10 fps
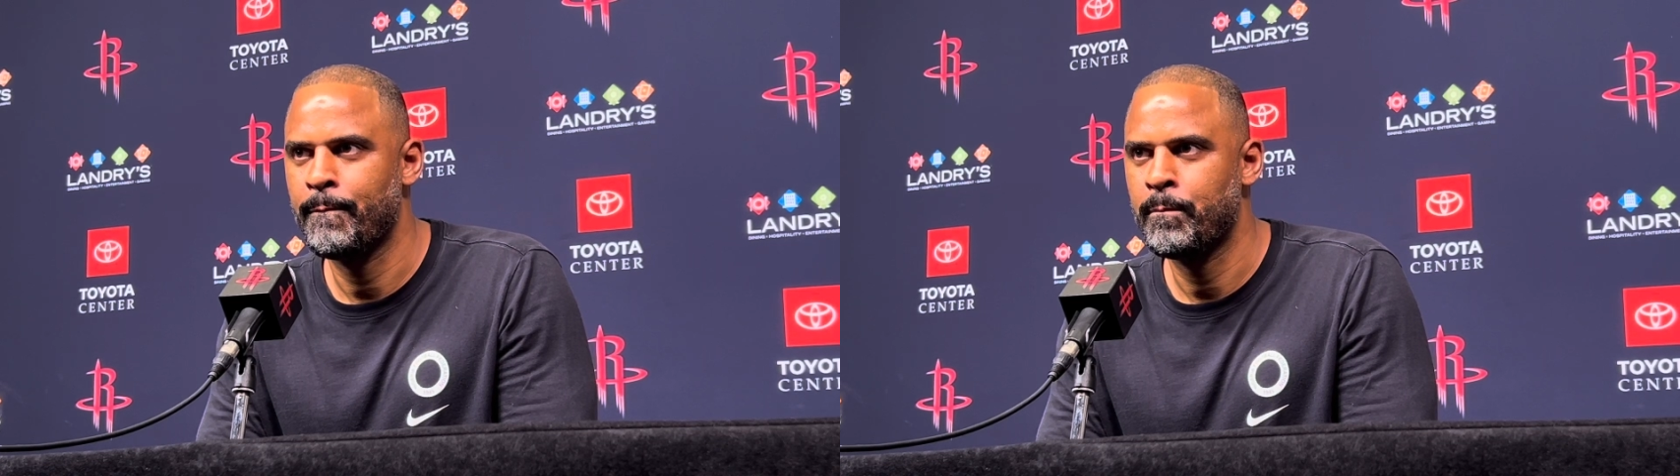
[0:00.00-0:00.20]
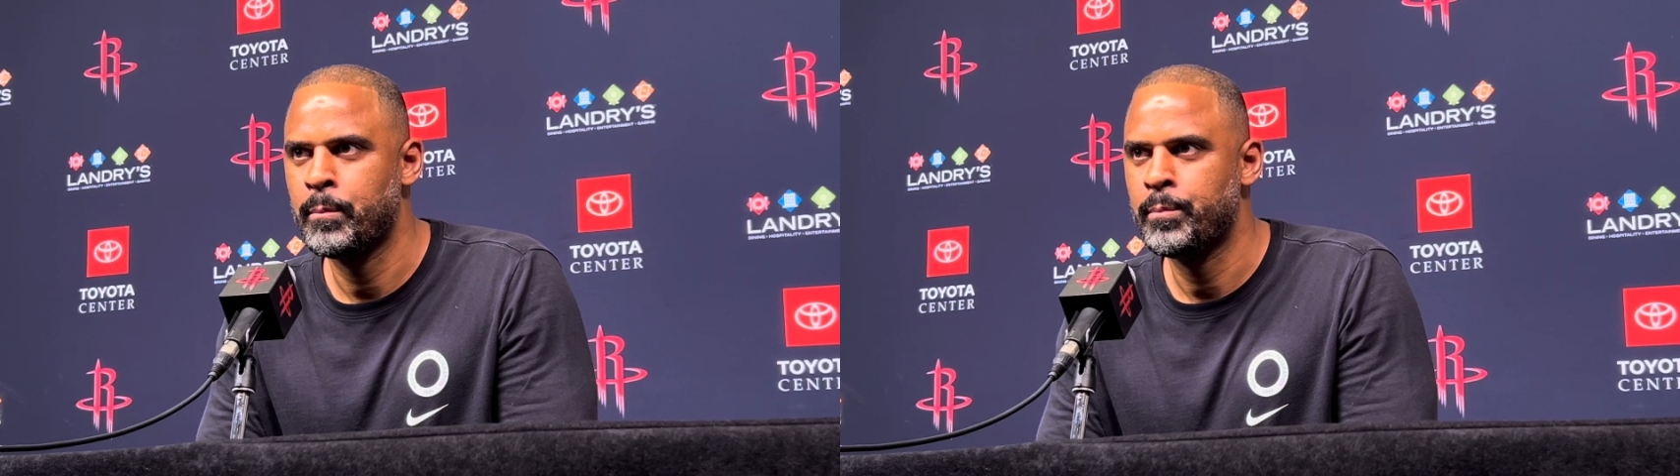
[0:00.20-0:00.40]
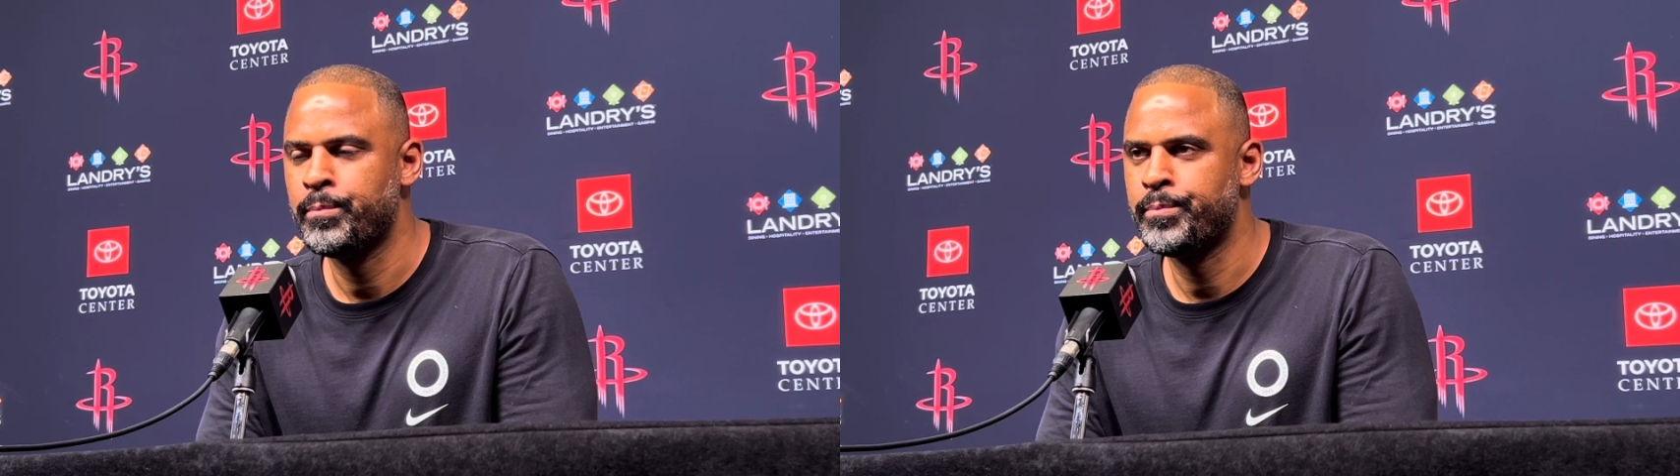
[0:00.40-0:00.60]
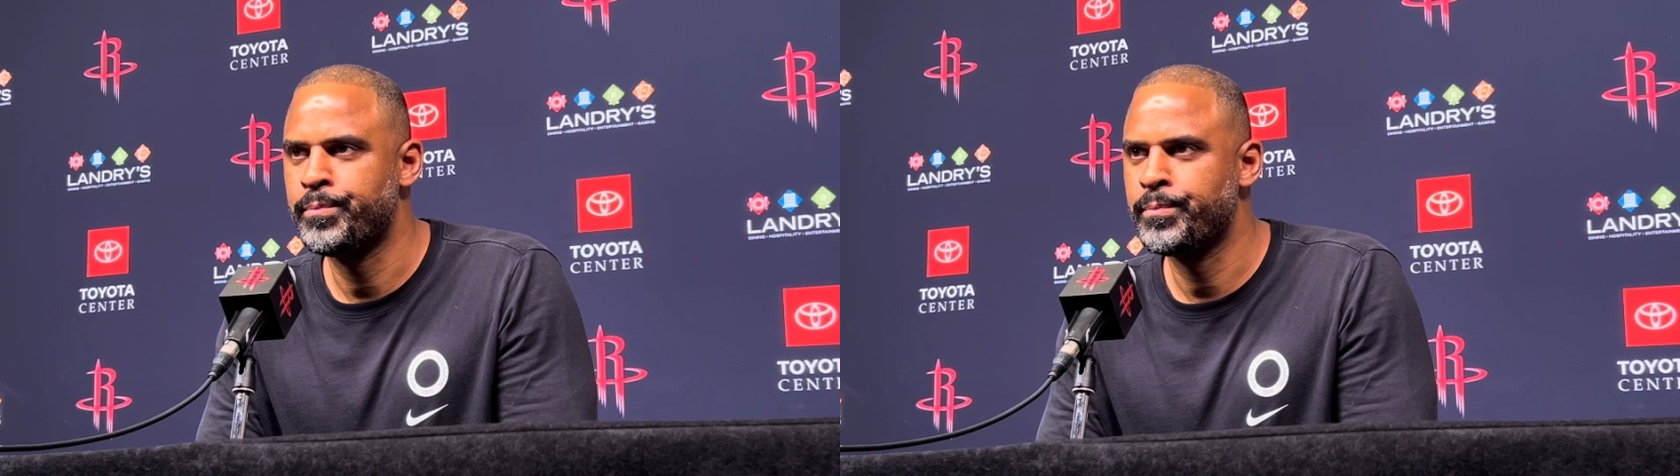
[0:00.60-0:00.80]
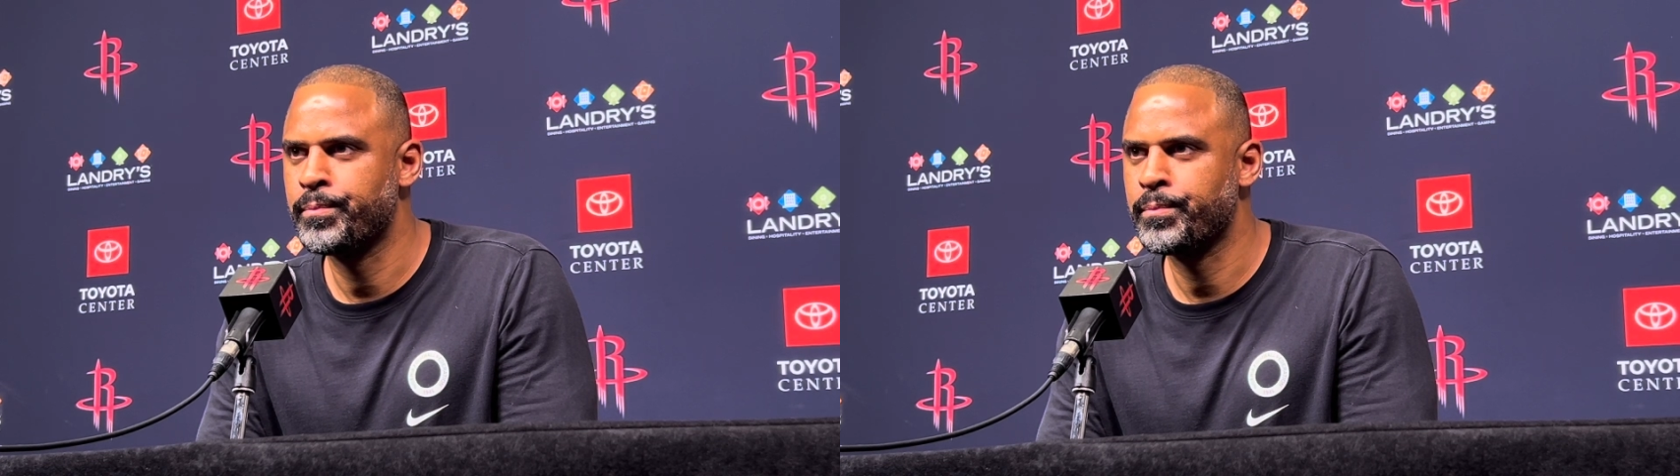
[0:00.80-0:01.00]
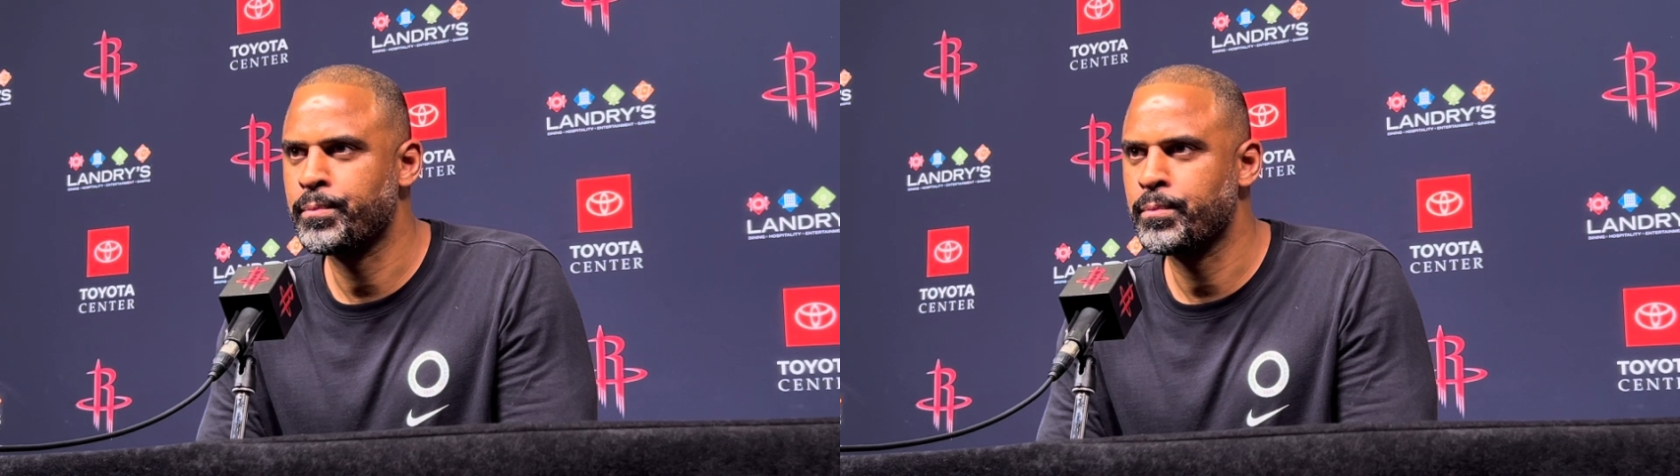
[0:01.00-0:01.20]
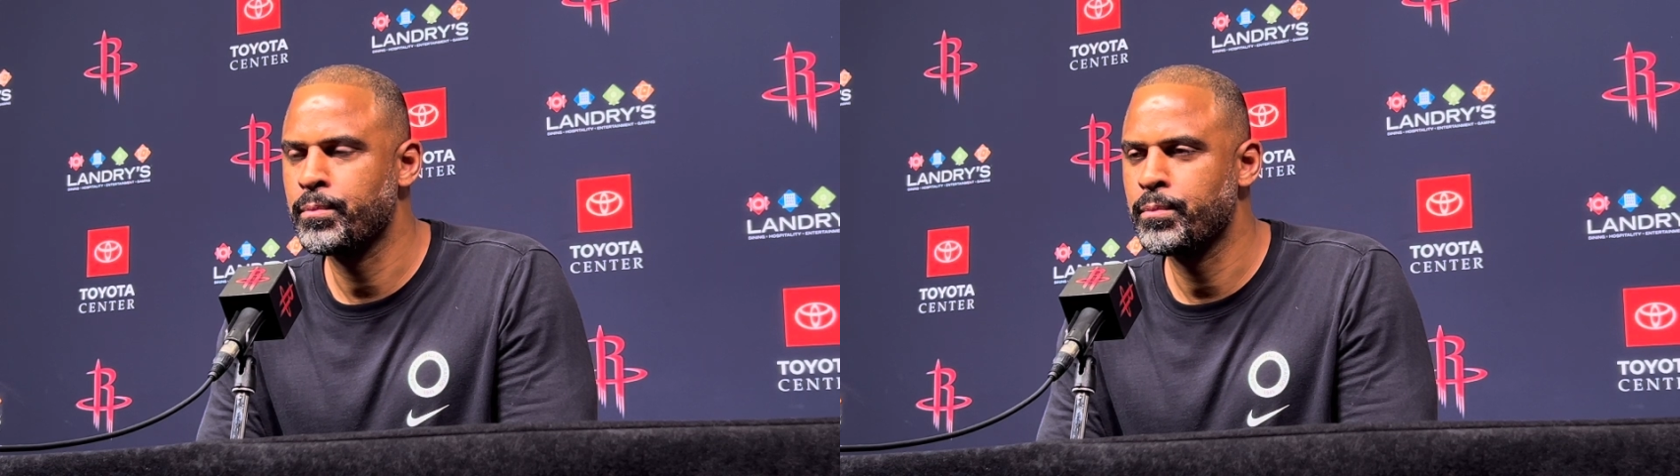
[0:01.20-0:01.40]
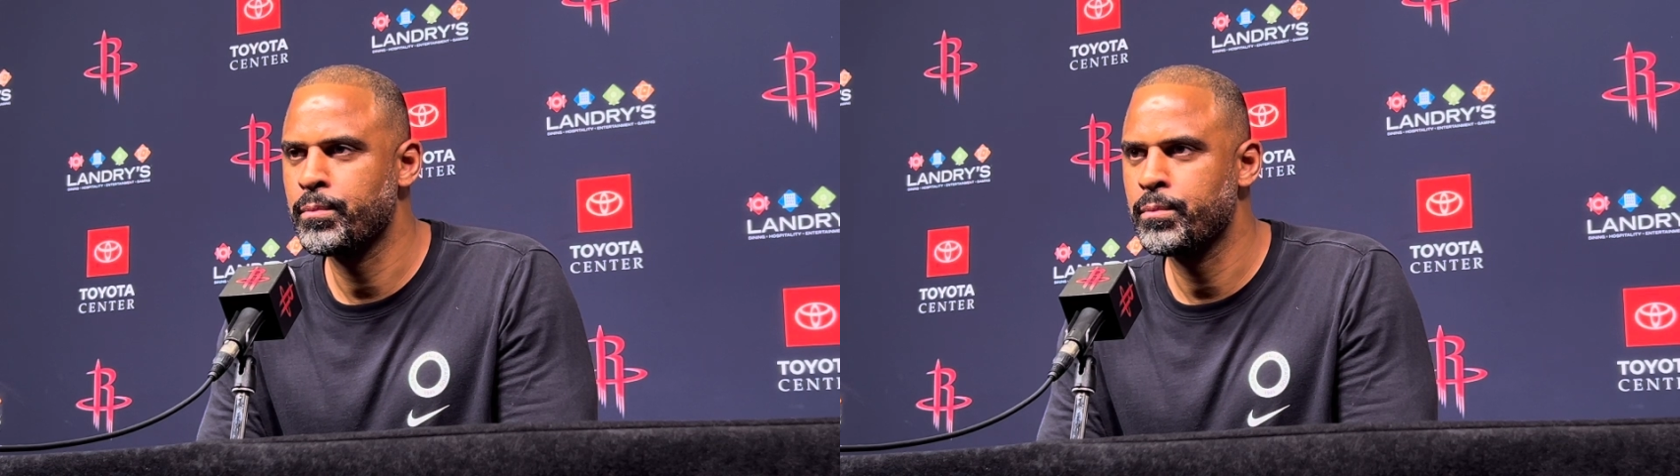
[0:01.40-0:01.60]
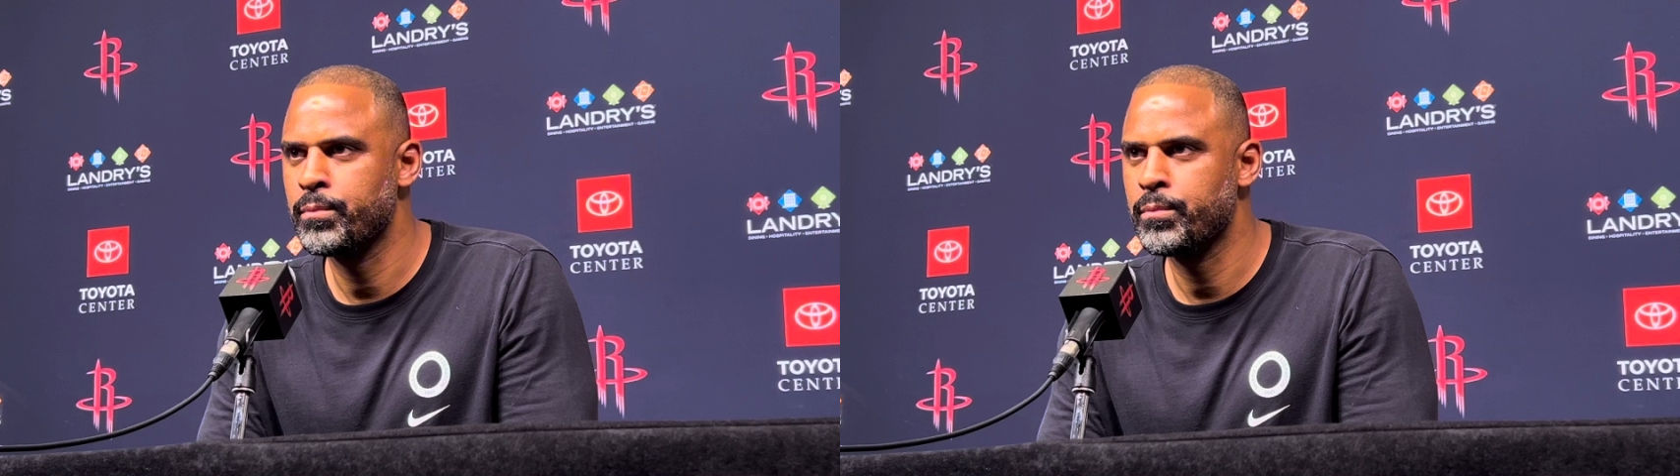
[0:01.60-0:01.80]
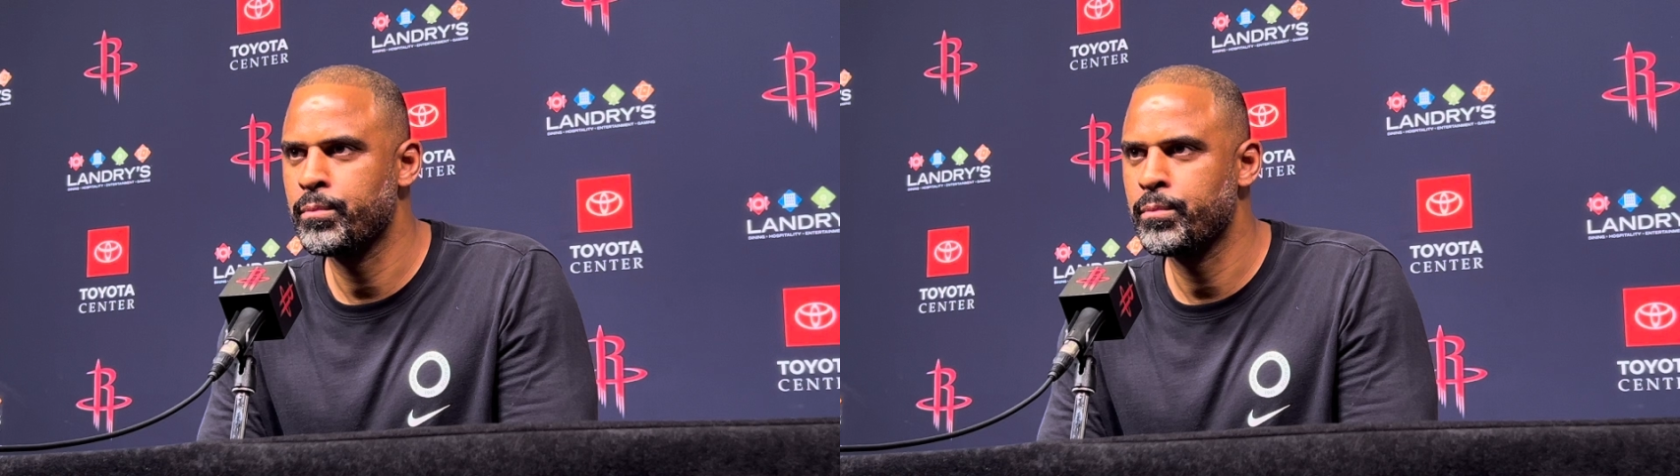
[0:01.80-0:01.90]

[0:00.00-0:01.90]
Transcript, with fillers: that you have for Amen off the bench or is it